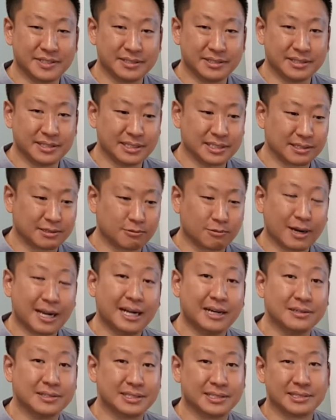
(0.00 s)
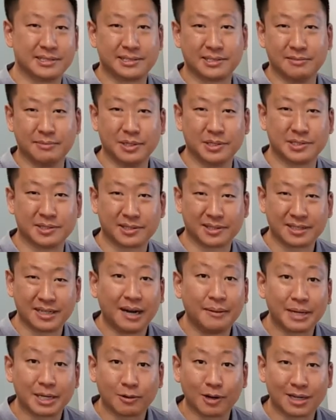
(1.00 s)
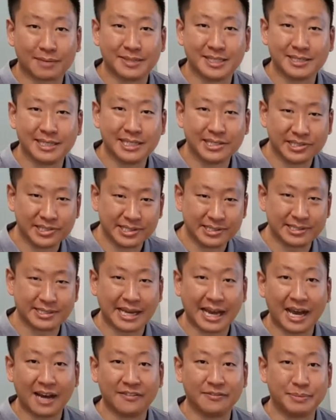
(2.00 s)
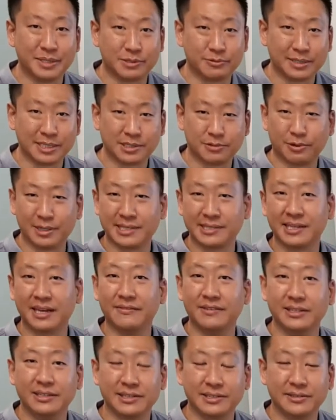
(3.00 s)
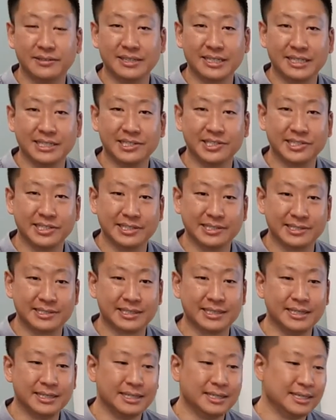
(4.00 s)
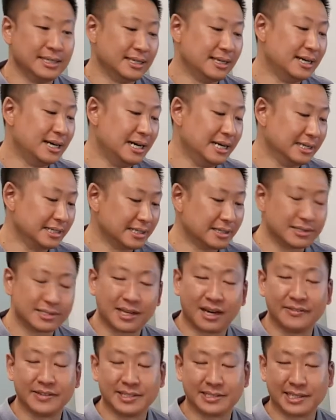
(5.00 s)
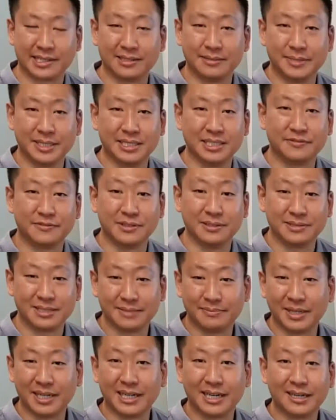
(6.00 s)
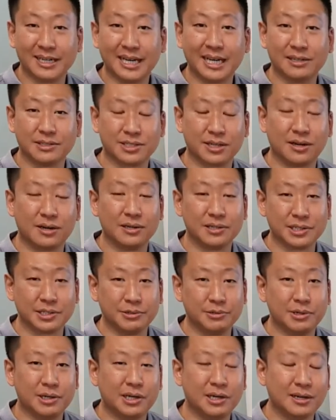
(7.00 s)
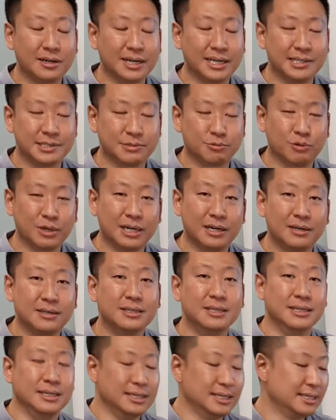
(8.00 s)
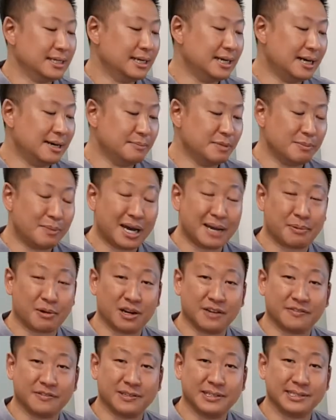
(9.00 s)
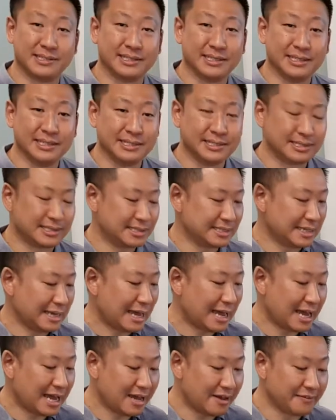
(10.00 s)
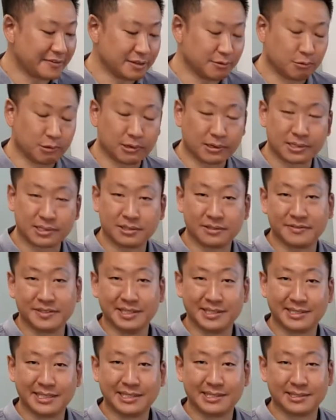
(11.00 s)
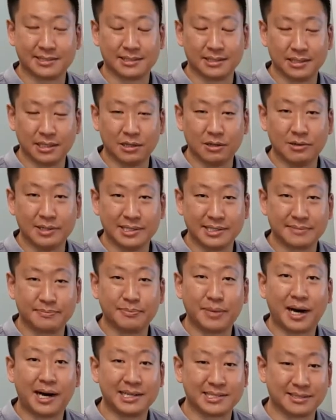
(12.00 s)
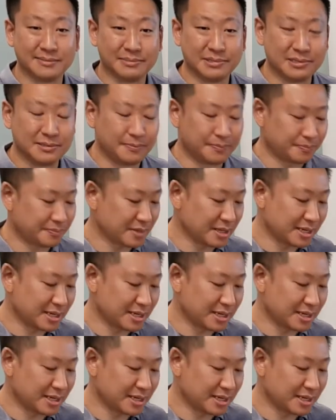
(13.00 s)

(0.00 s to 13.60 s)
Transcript: to the ground. So most ergonomic recommendations have between 27 to 30 inches. It's obviously going to be different depending on how tall you are as well. But my preference is to have the work surface as low as possible.